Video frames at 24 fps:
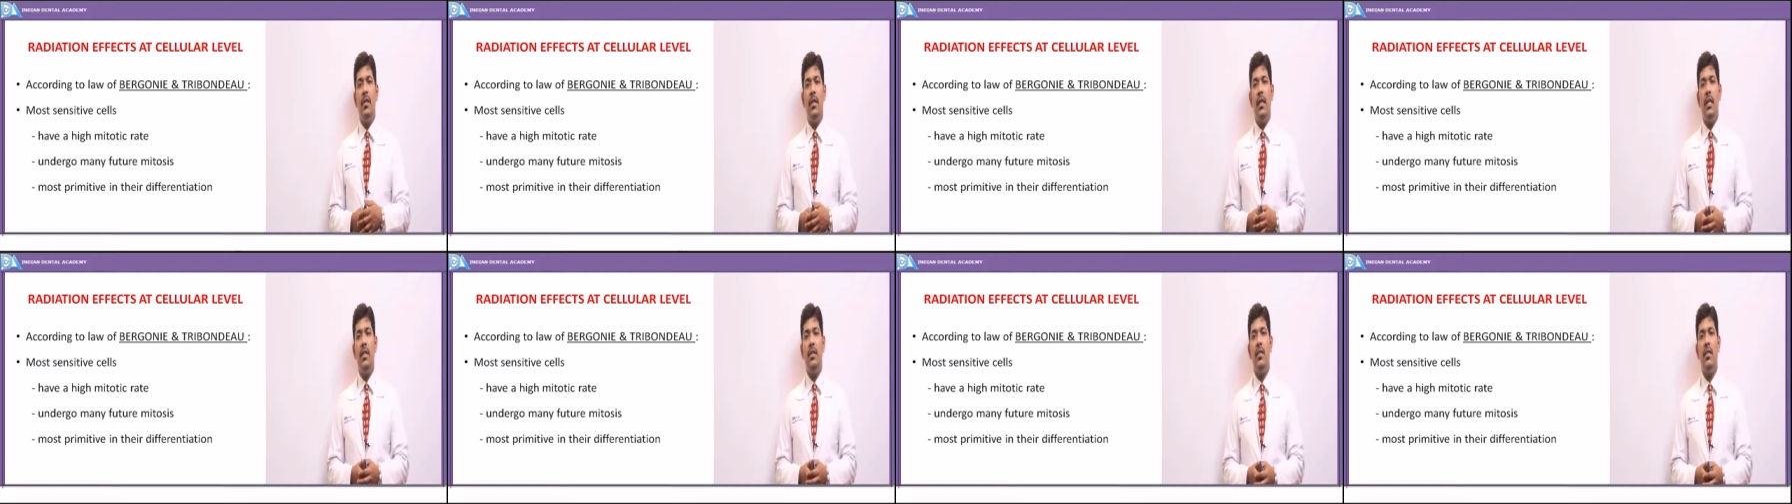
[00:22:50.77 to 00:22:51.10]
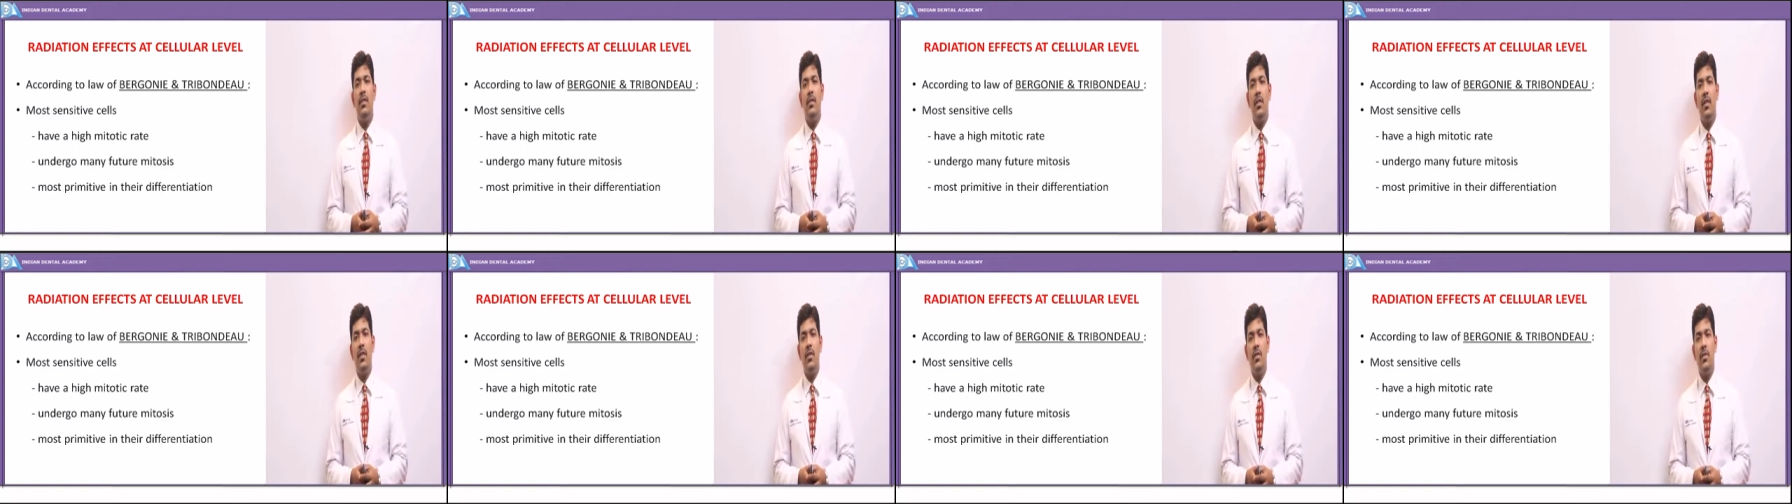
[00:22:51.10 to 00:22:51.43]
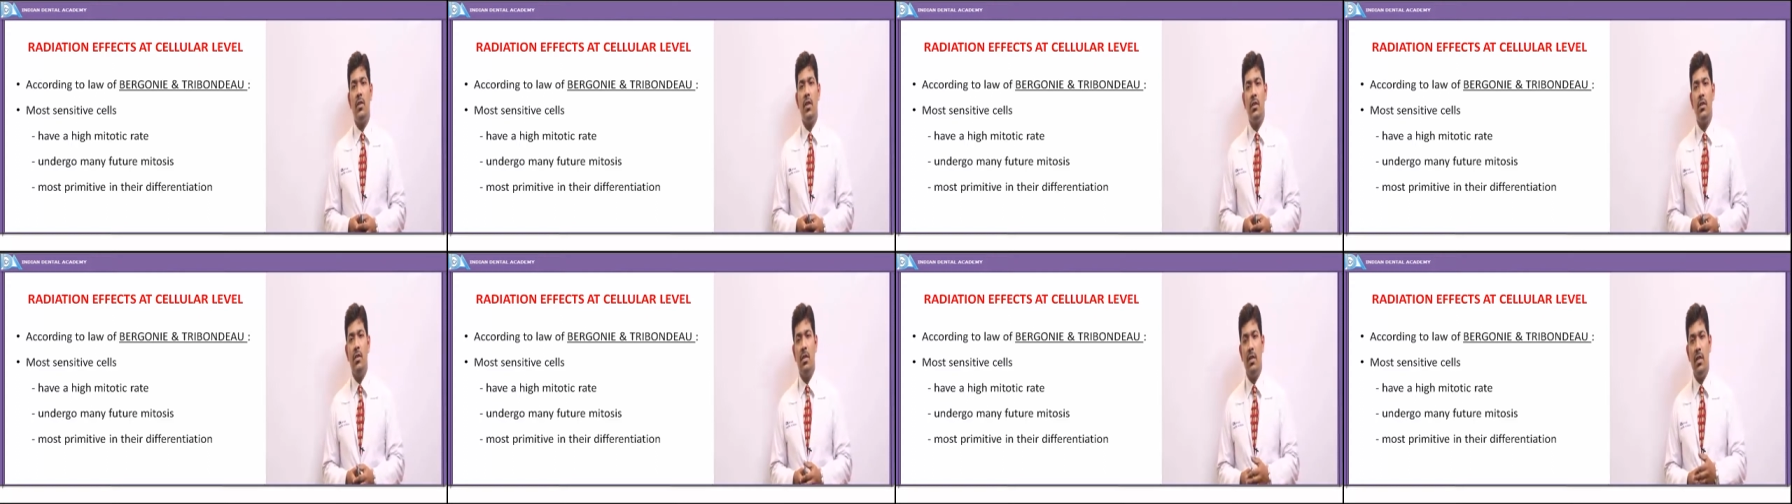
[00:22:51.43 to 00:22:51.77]
we take the skin
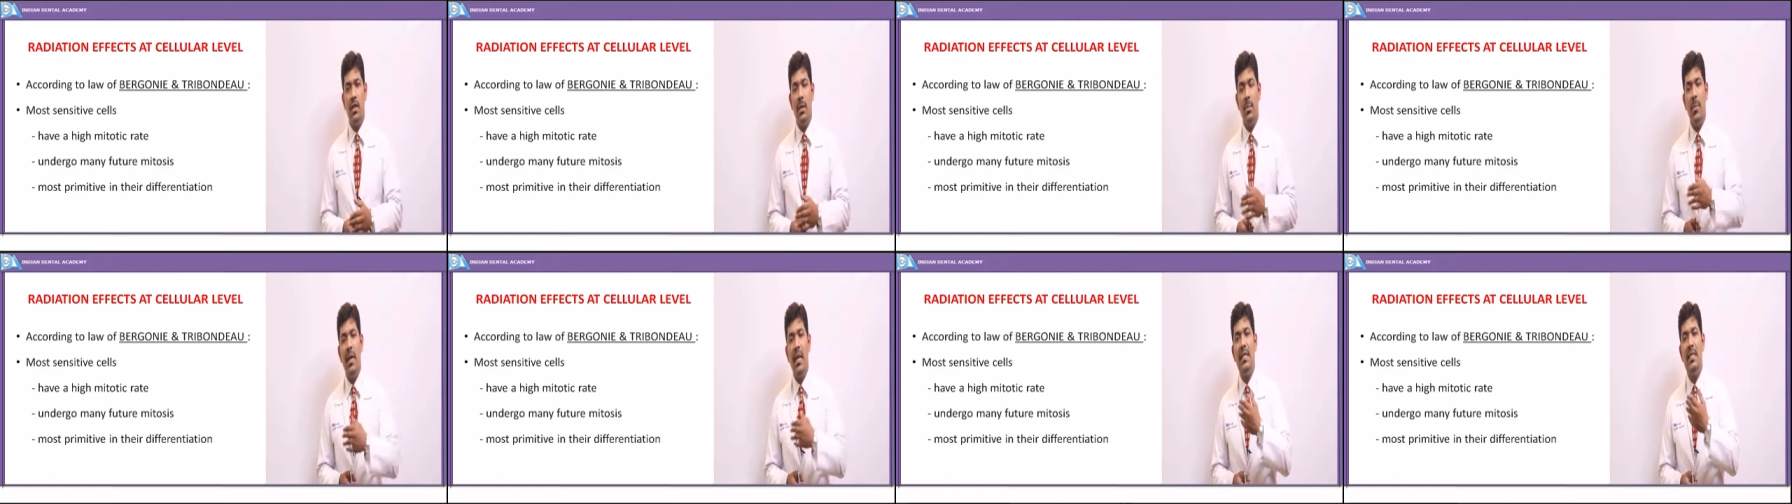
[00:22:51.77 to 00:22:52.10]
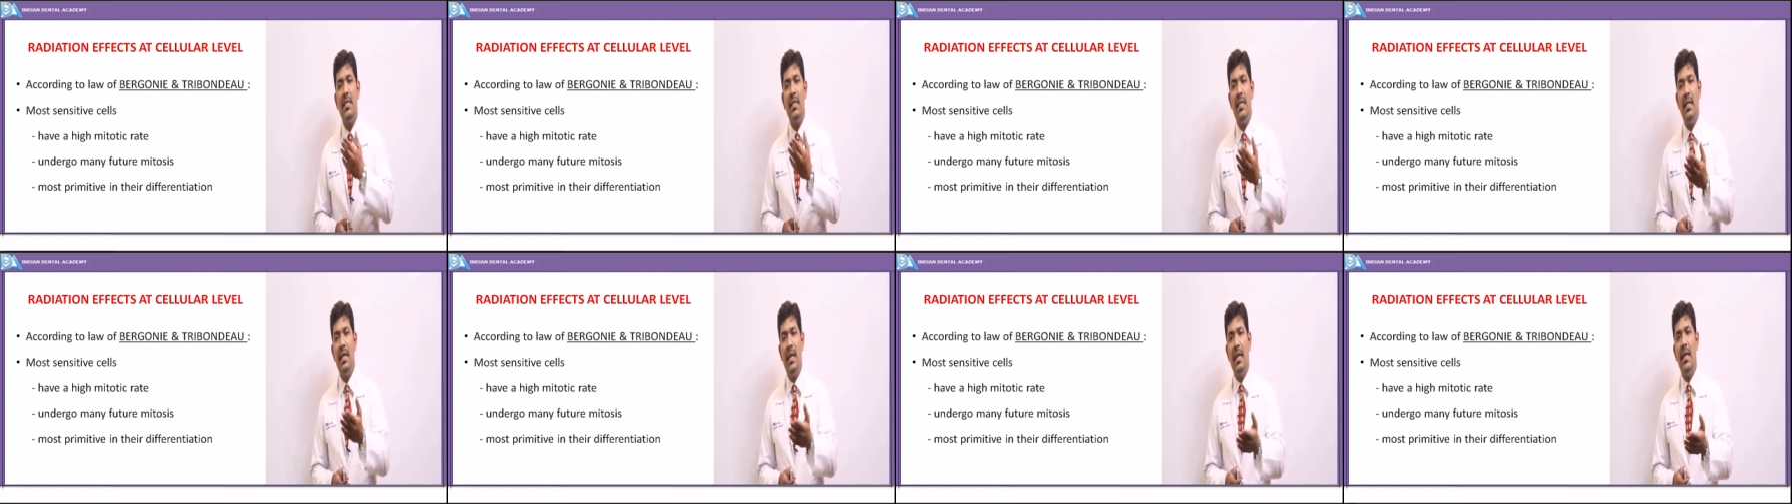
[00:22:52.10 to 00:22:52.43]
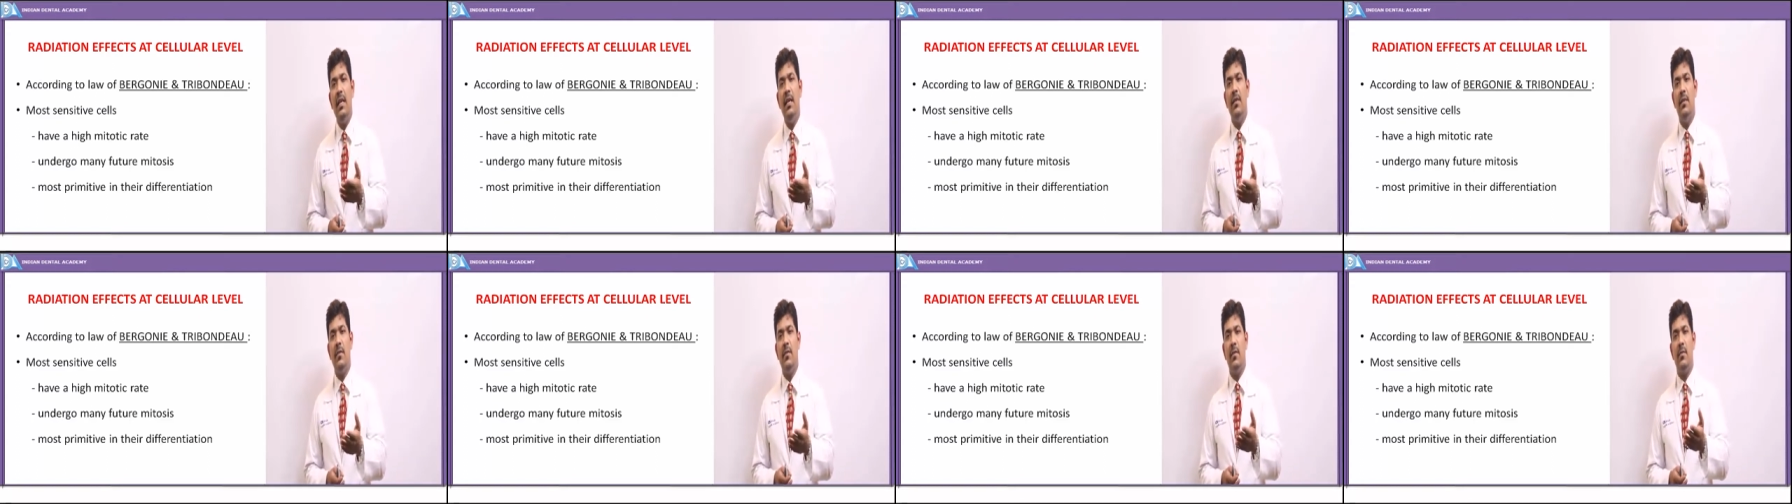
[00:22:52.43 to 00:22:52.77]
structure, the basal
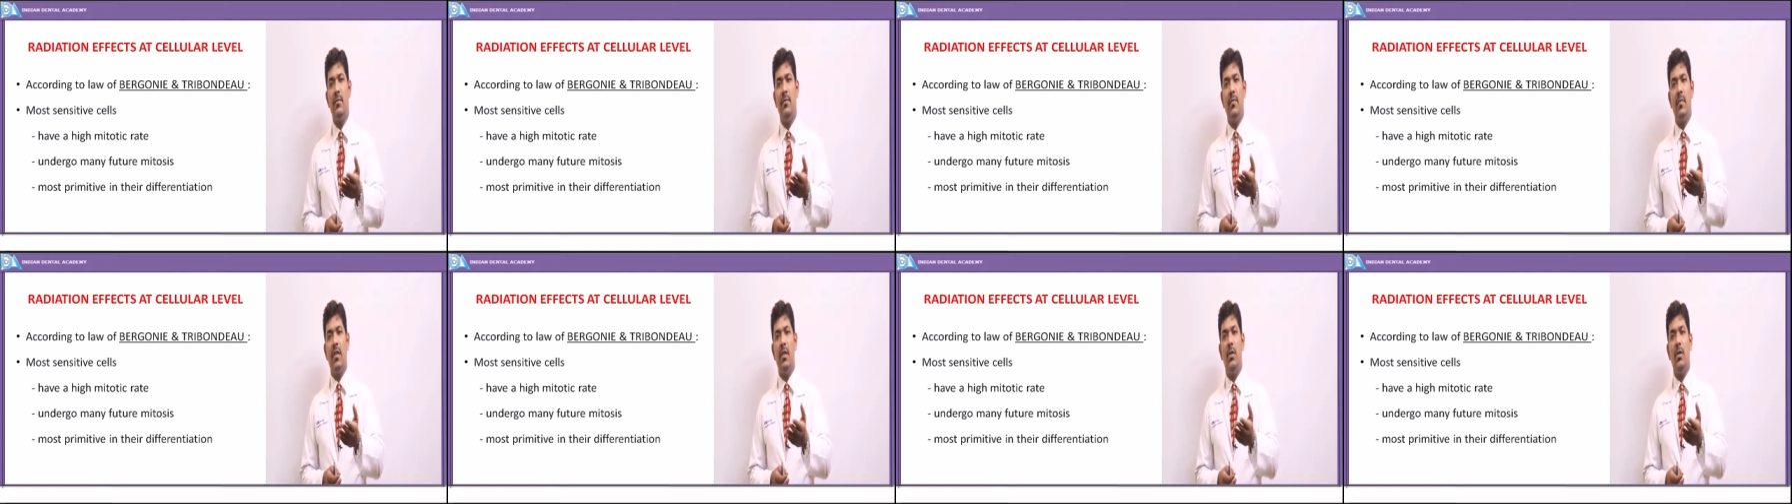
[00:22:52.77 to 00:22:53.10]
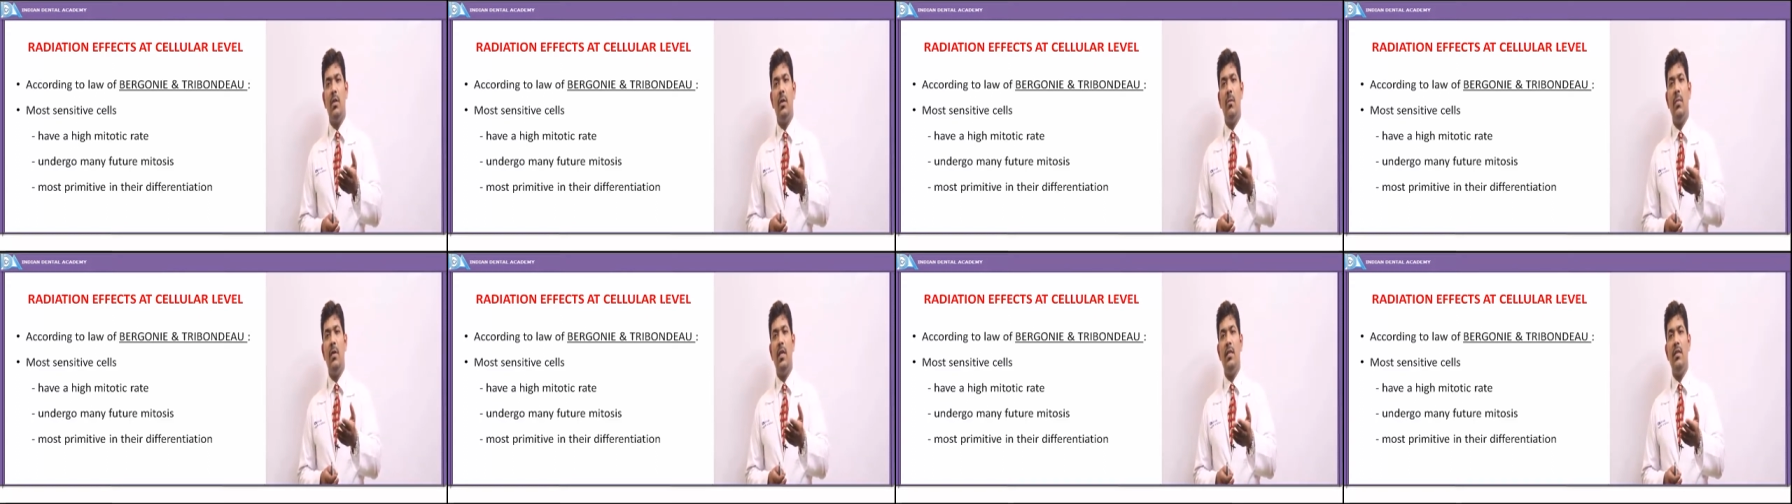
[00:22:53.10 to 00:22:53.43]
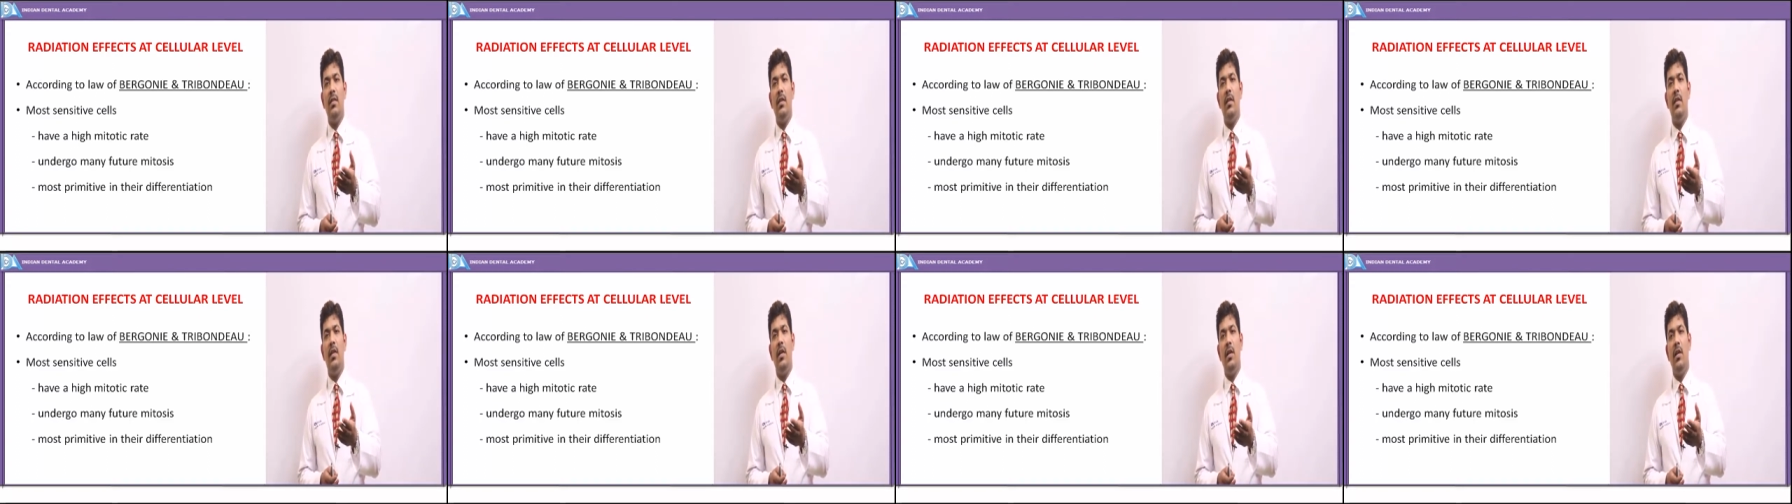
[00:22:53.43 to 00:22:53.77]
layers or the
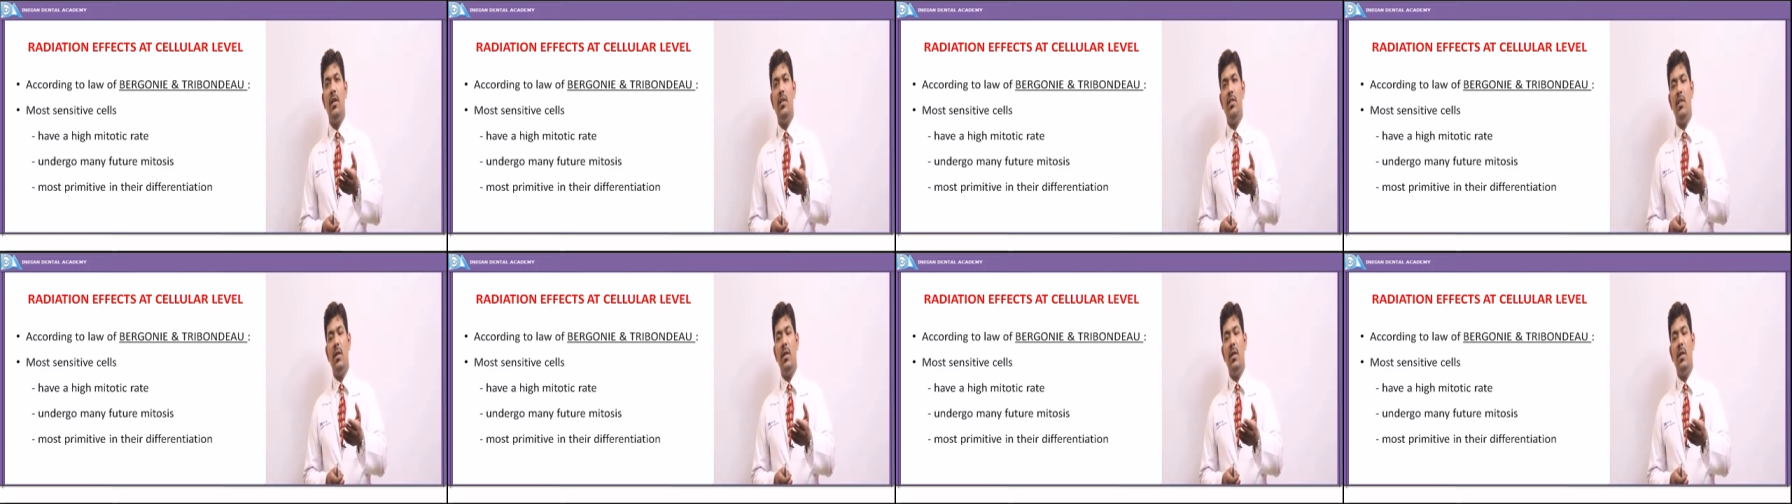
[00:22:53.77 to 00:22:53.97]
basal uh,